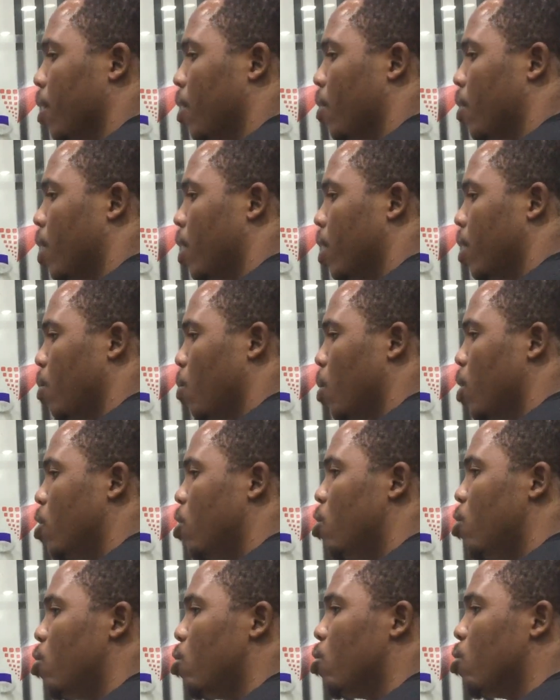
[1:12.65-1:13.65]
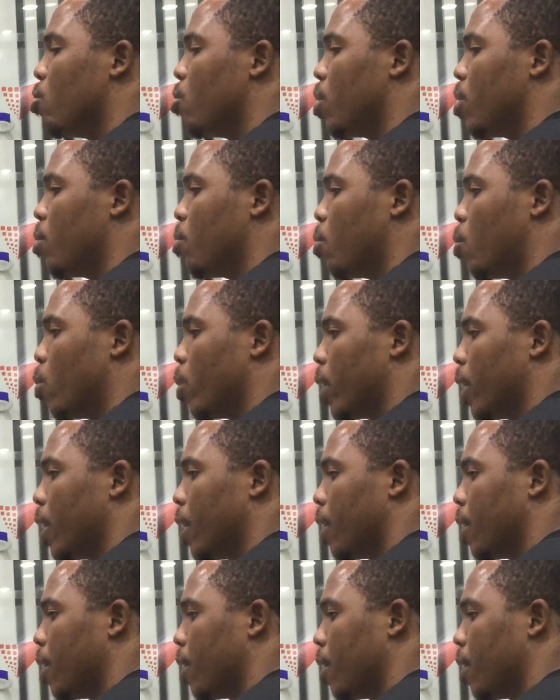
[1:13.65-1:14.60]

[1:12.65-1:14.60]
Alright, what do you do in the morning?